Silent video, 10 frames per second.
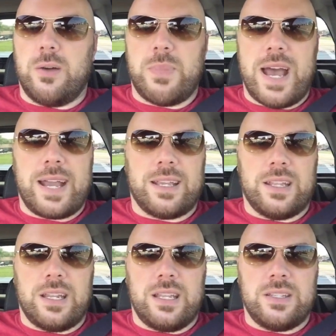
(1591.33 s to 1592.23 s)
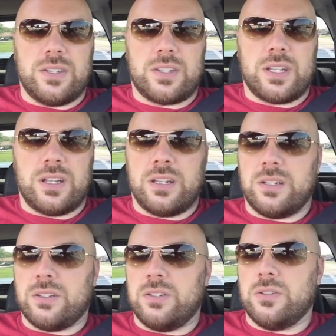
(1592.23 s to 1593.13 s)
back, and then he's just going
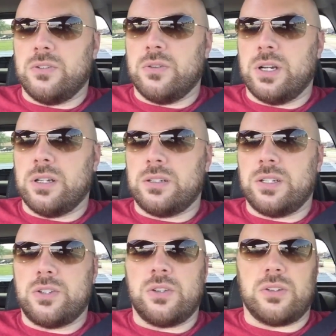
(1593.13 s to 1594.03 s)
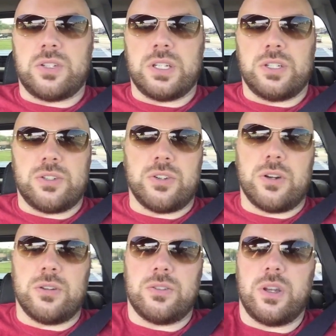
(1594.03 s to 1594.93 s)
to do a digital
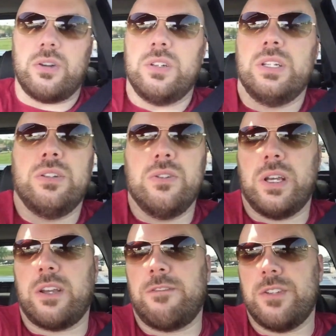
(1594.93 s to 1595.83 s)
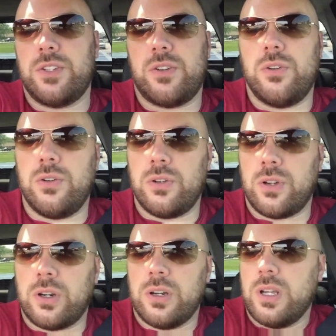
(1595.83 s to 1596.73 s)
signature. So I don't need to do like a physical
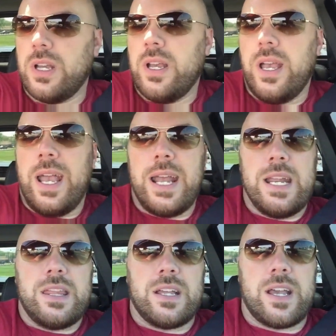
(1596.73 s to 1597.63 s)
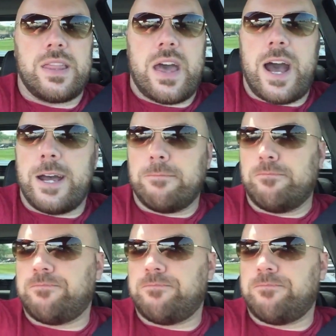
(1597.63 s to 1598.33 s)
or anything like that.